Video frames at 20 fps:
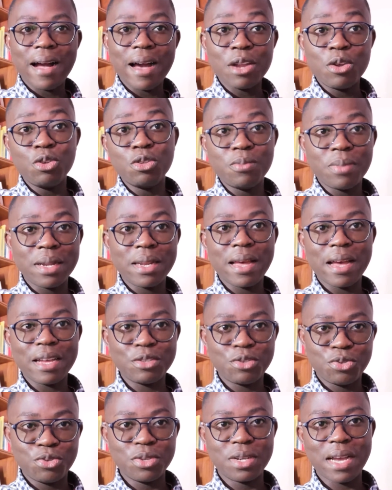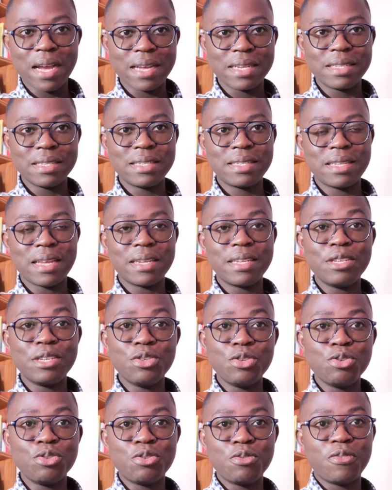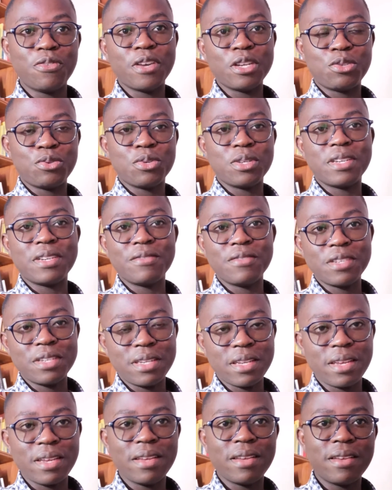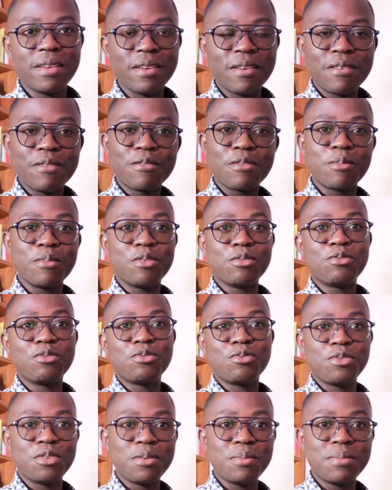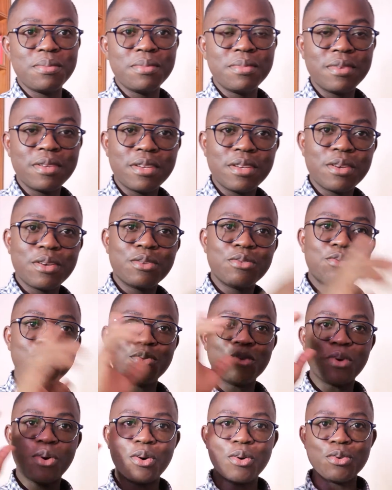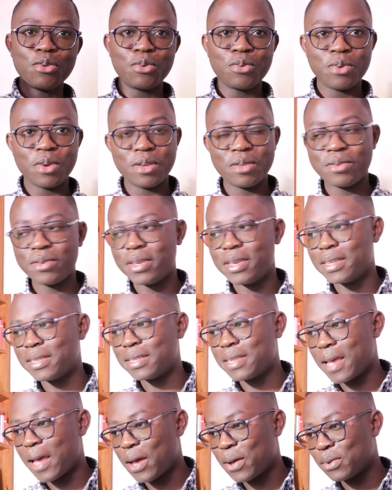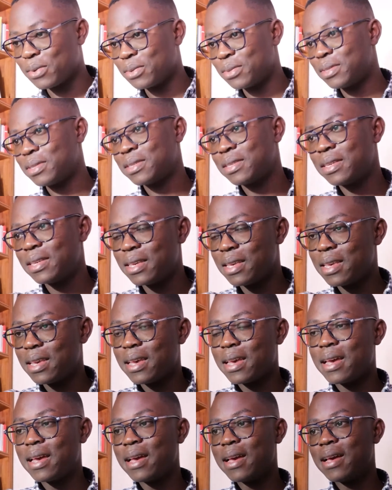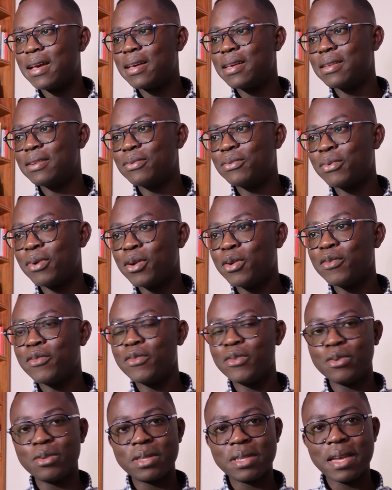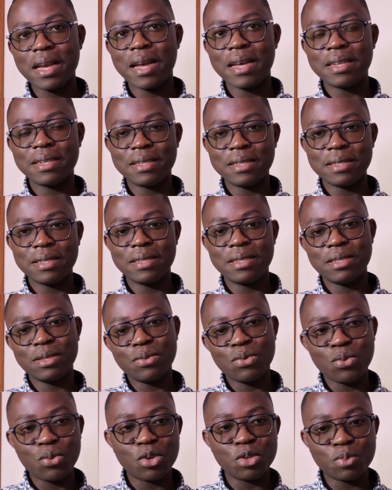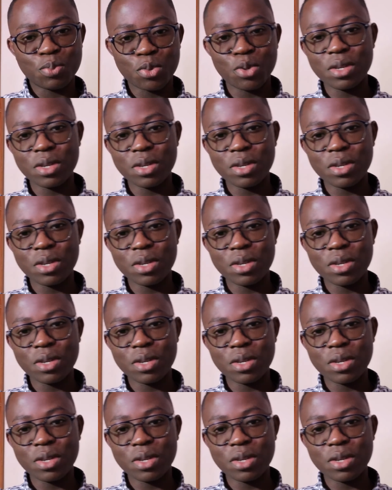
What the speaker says: An old man had two cans that he used to fetch water every day from the stream all the way to his house. And one of those cans was